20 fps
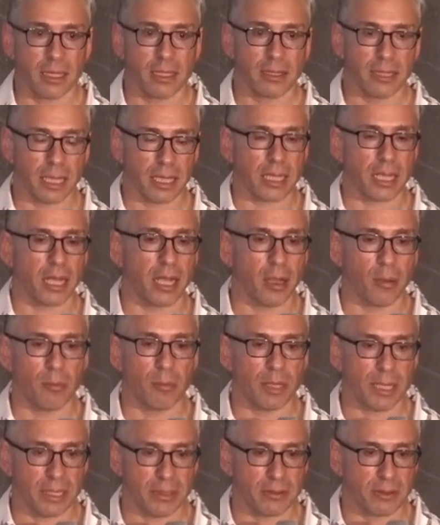that come
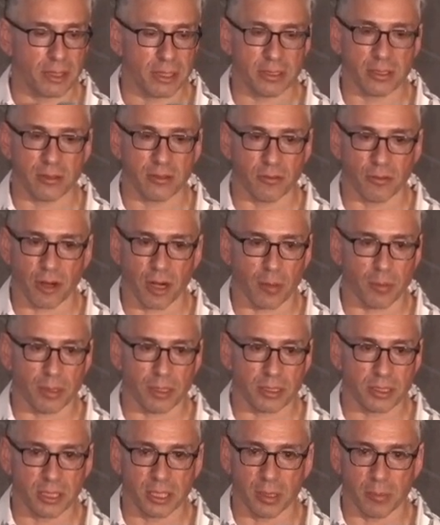into this environment
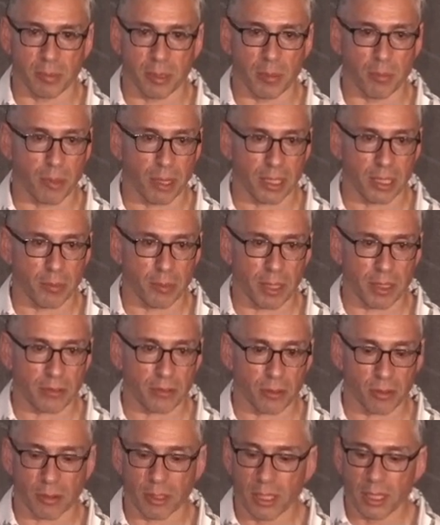is going to be
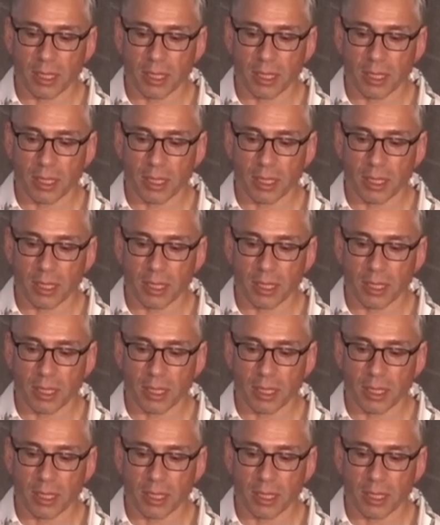monumental.